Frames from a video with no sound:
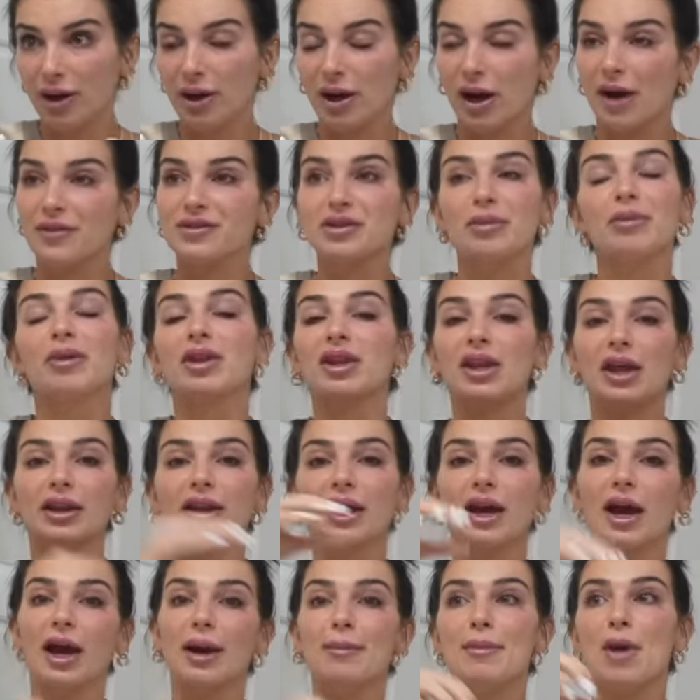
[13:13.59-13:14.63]
Of something that
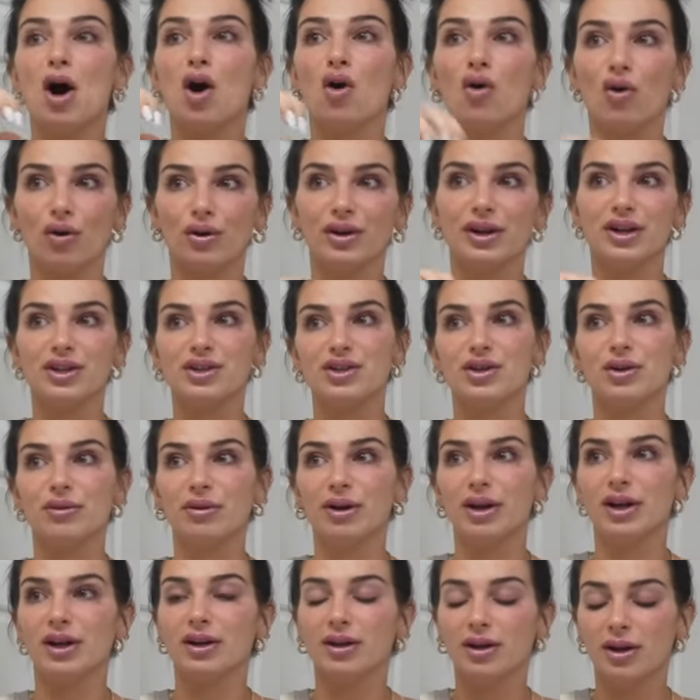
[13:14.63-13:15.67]
like I'm already
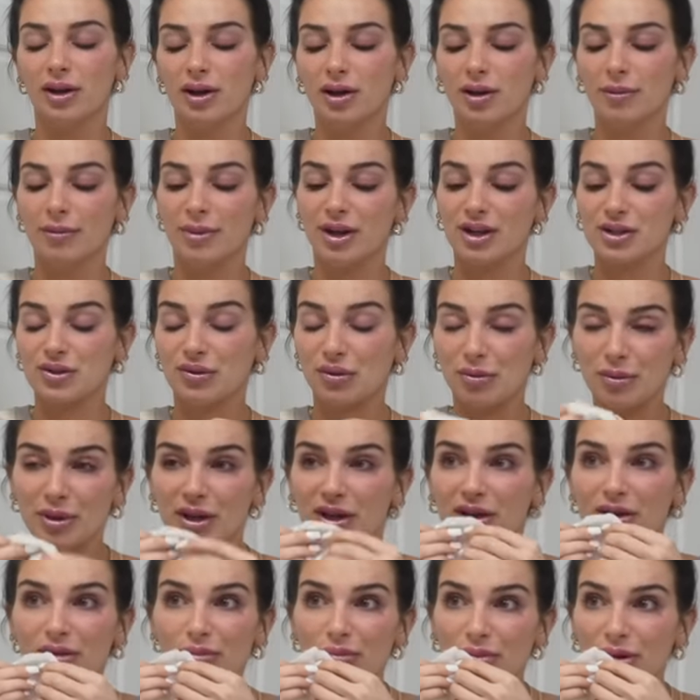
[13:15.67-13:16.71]
doing. Because for
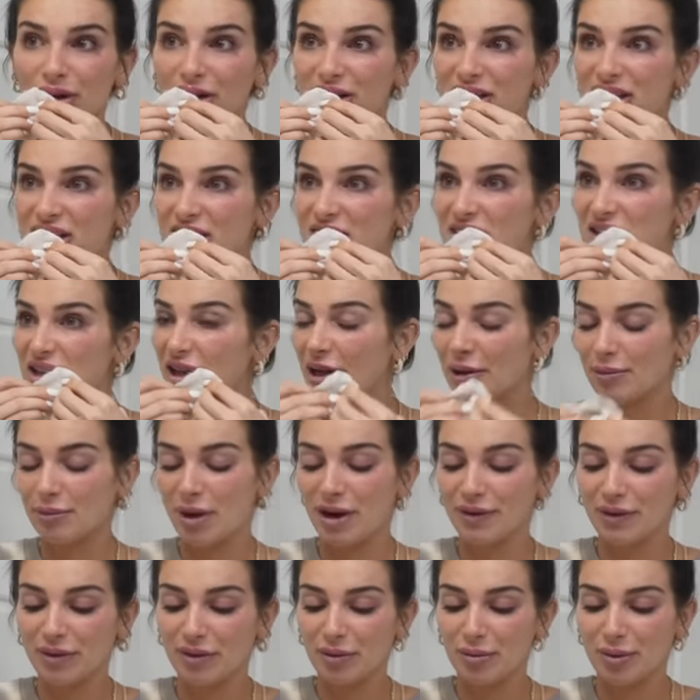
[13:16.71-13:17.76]
me personally, like
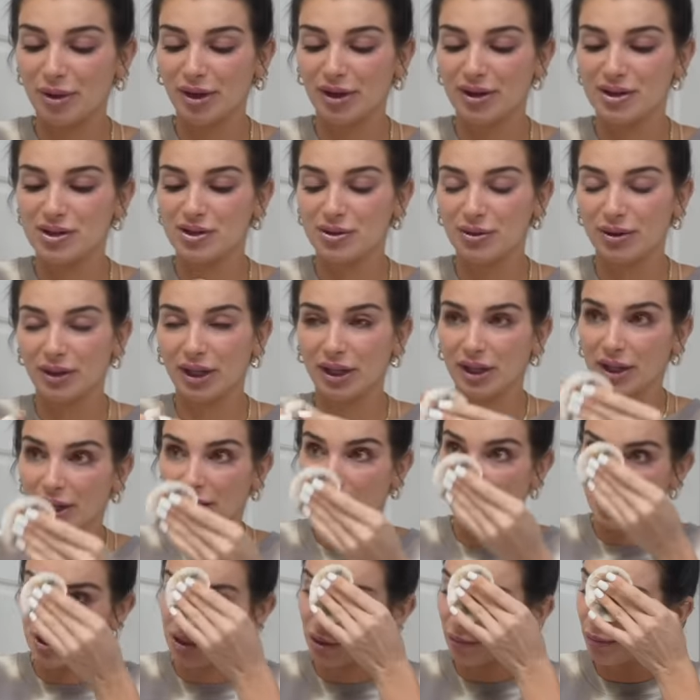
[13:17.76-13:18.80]
my favorite part is doing like the
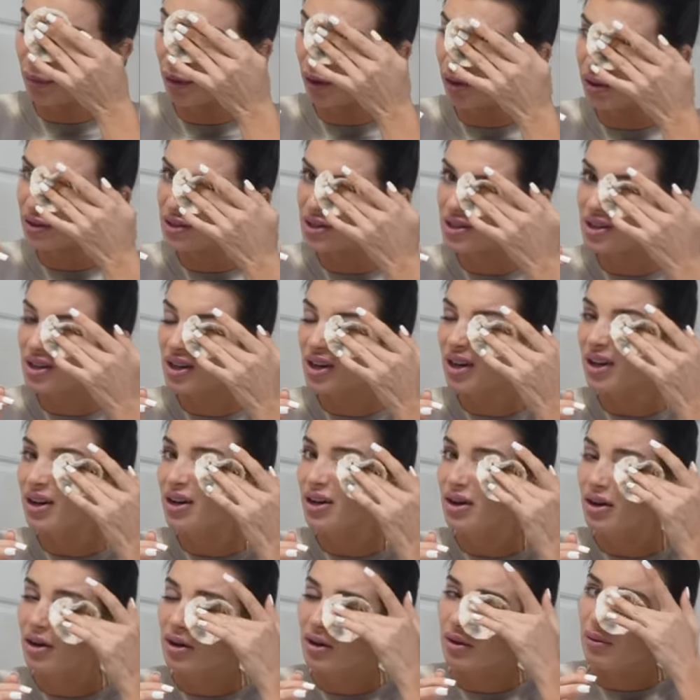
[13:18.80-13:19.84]
catch up parts
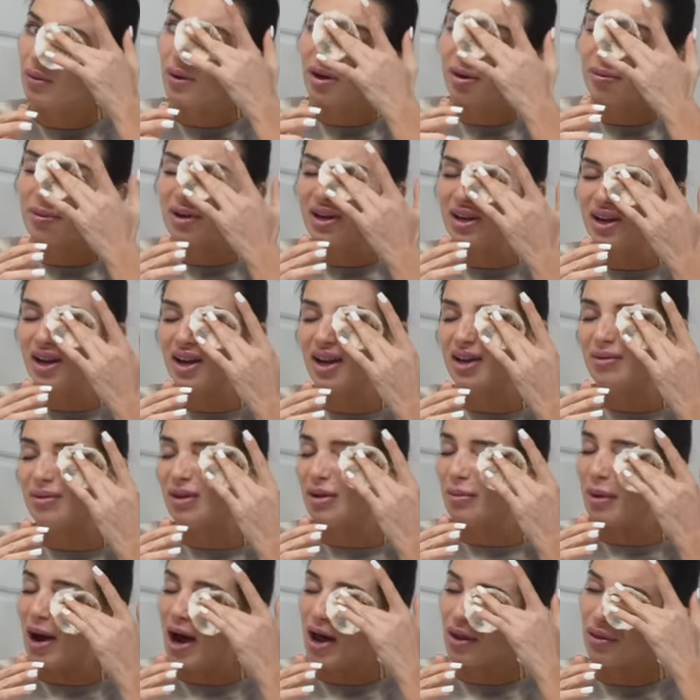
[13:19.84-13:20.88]
when I'm in
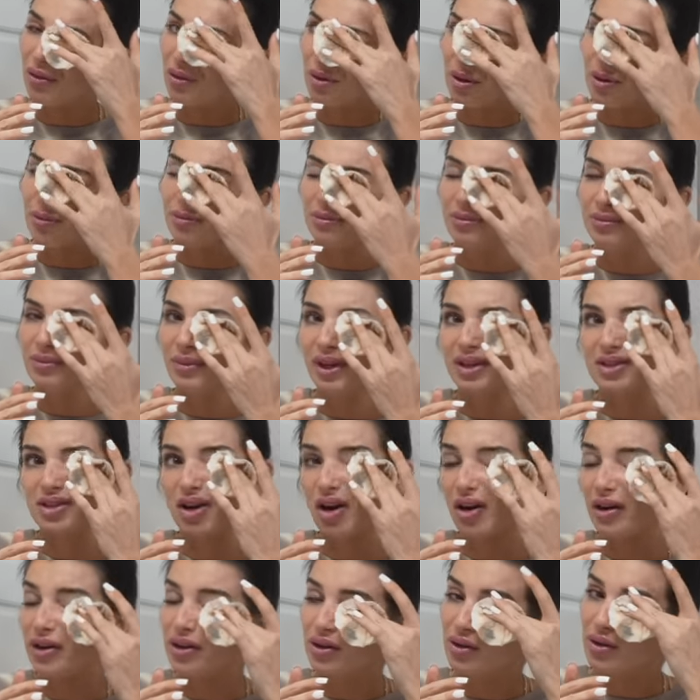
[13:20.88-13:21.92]
the bathroom, like
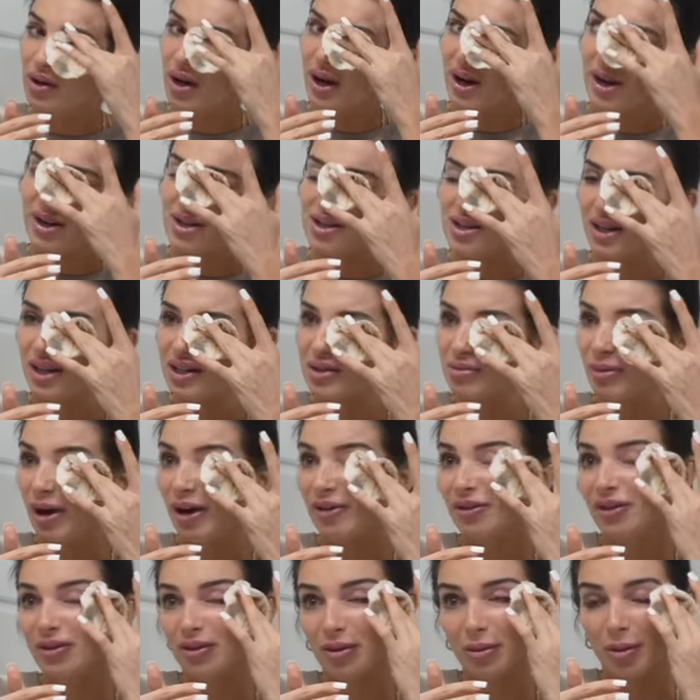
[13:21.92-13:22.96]
talking to you guys. That's my
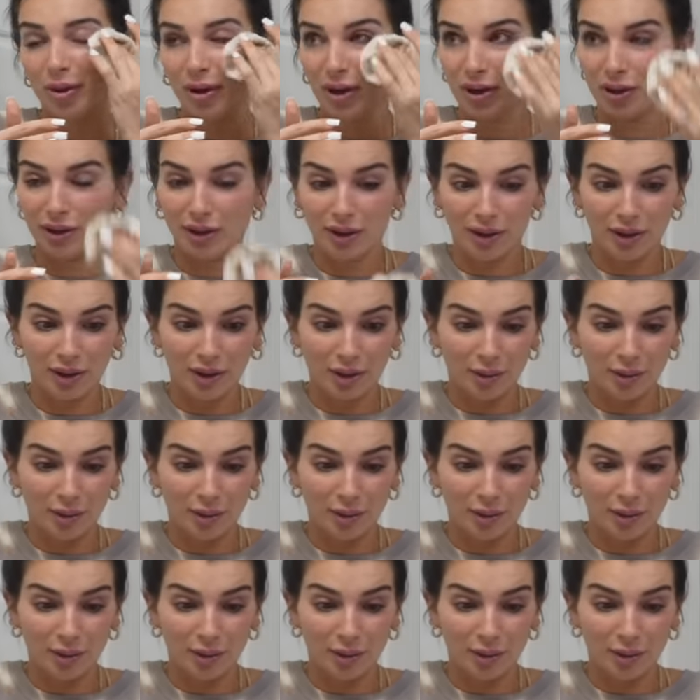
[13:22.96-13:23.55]
favorite part.